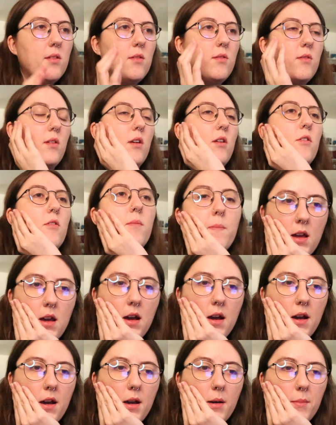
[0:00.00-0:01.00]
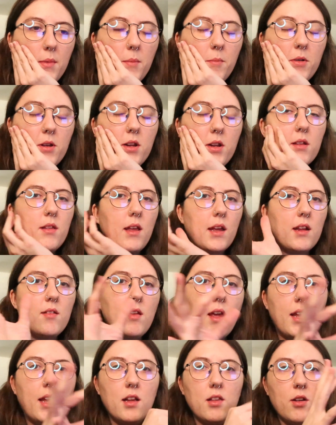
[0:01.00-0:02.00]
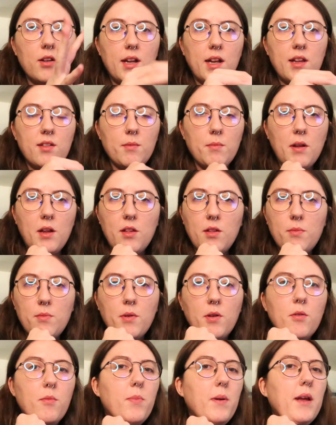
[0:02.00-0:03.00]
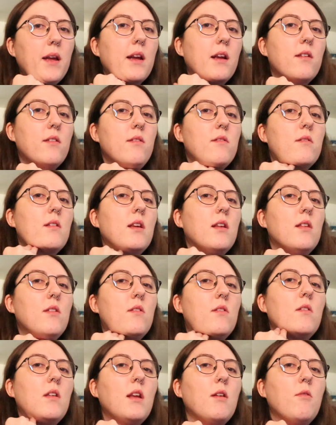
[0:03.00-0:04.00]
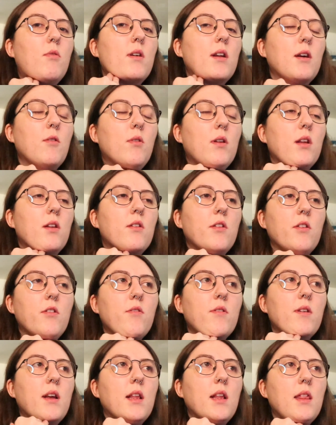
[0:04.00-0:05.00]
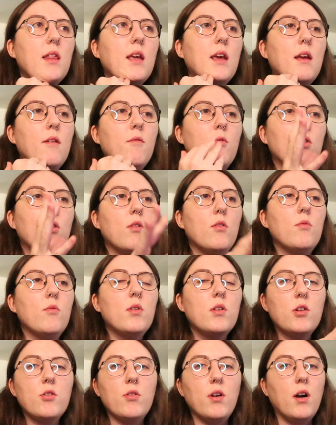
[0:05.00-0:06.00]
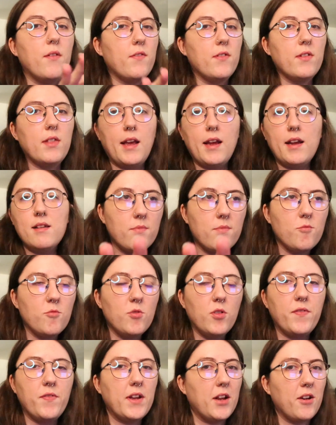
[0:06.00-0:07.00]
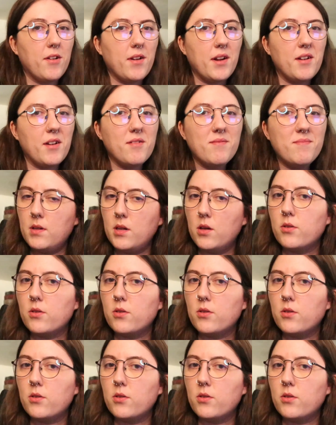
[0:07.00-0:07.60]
So I'm gonna like take a look at some inspo pics and see what I want to do, and then we'll go off of that. We'll figure it out.